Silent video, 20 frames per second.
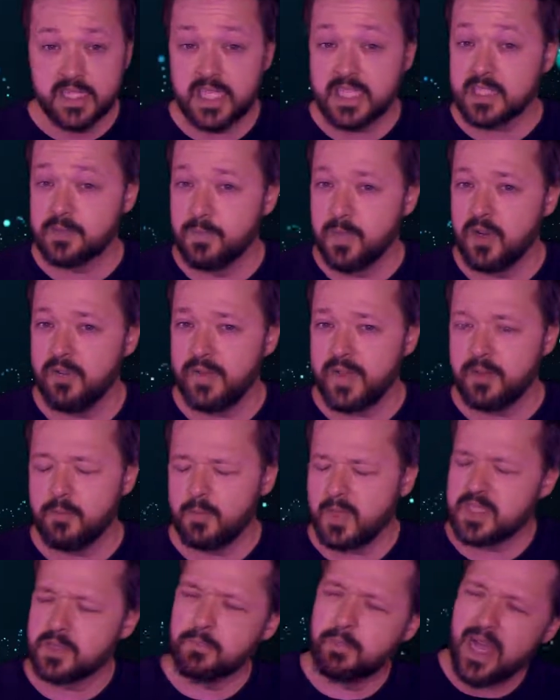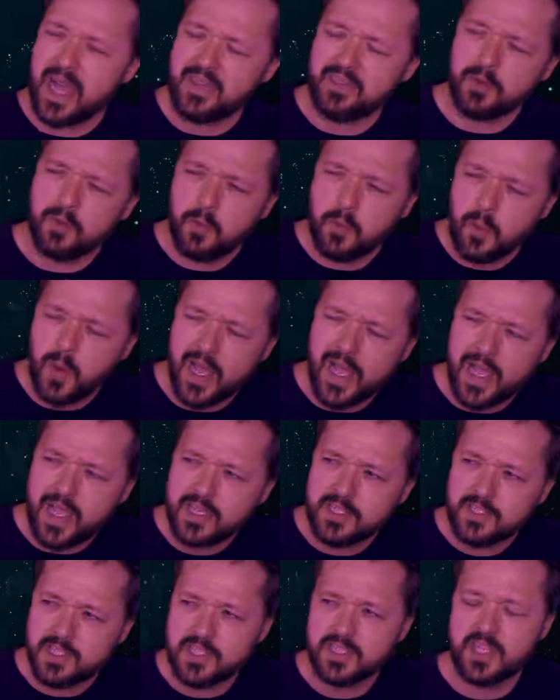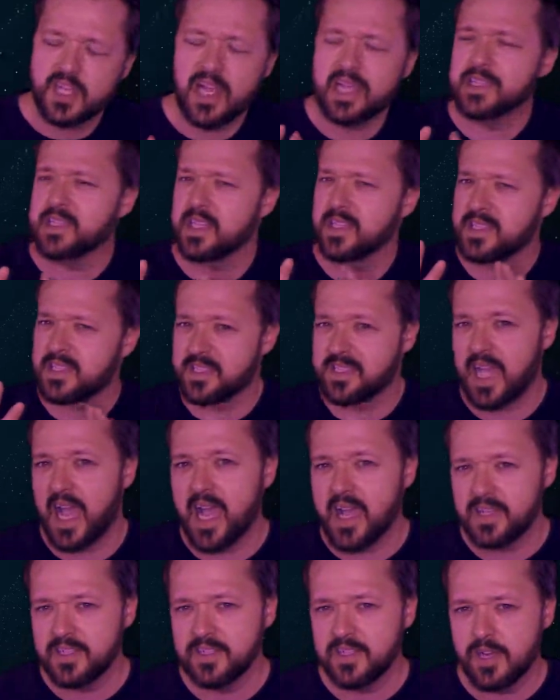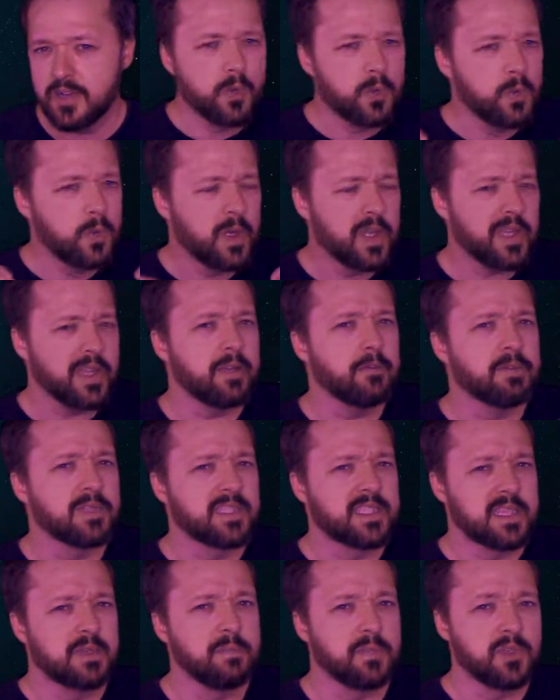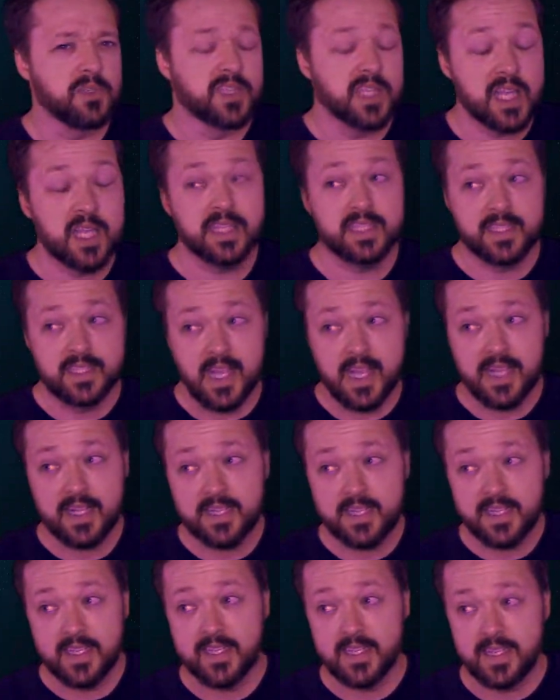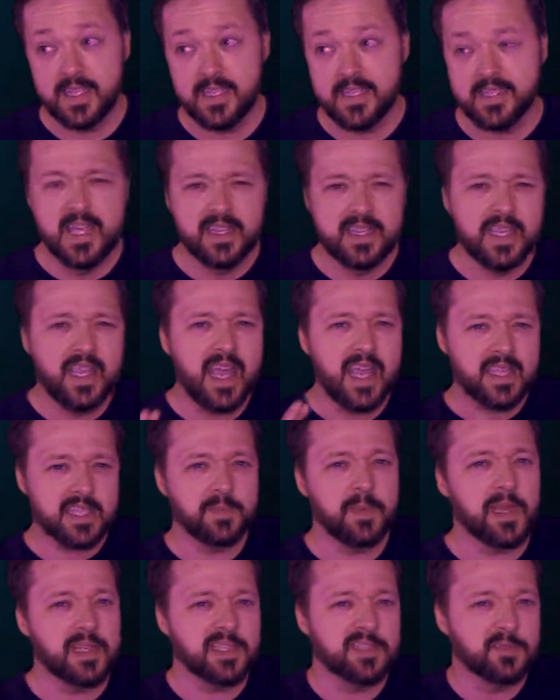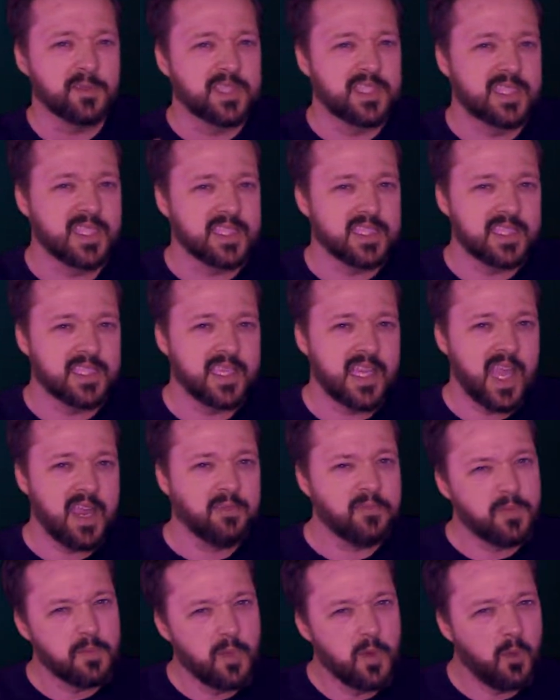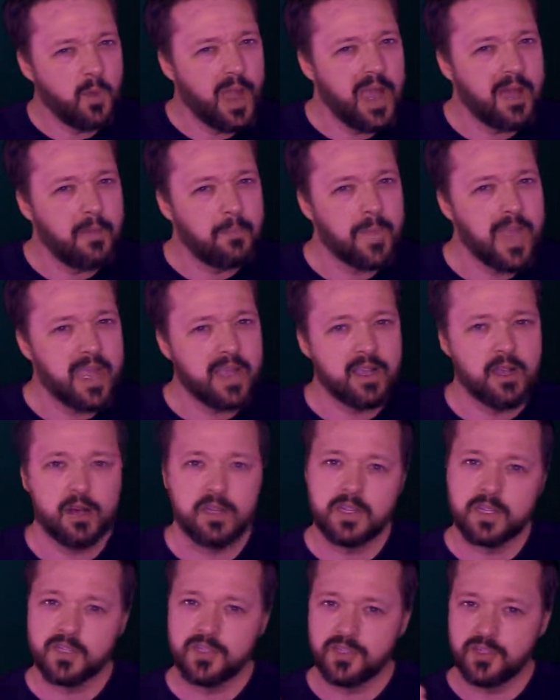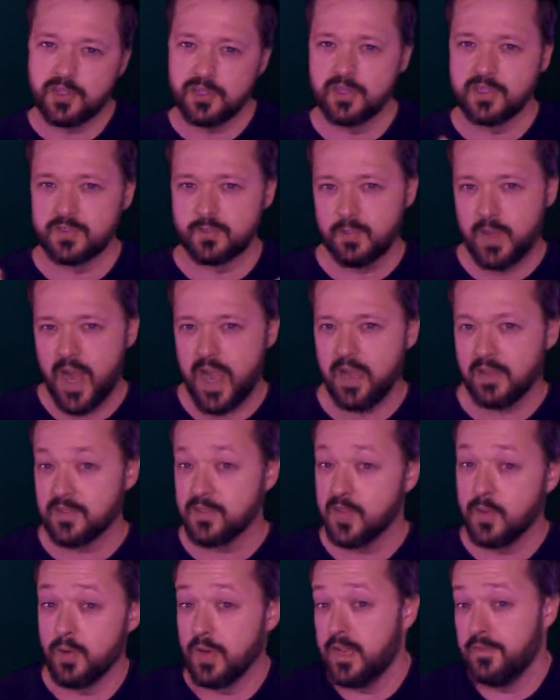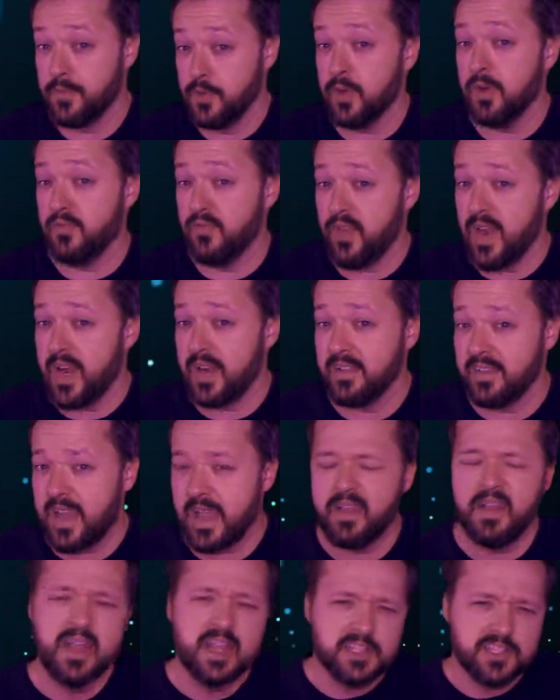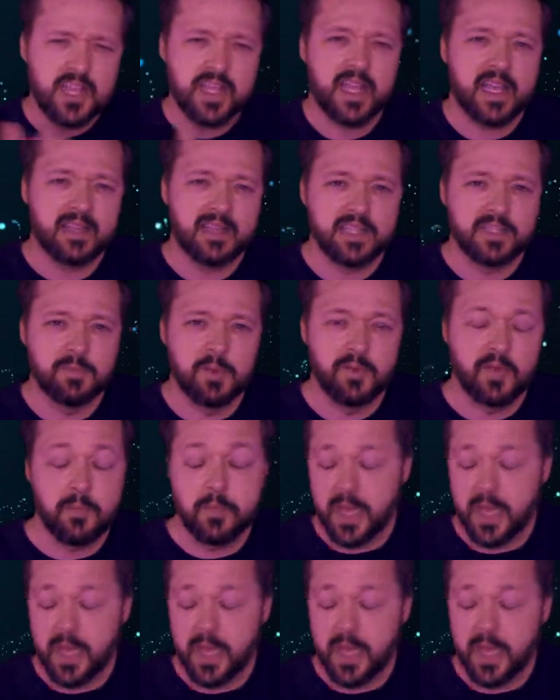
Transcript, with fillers: This movie, which by the way, just as a side note, really resembles, aesthetically at least, the Xbox 360 game from a while back called Asura's Wrath. So if you're a fan of that, check out this movie.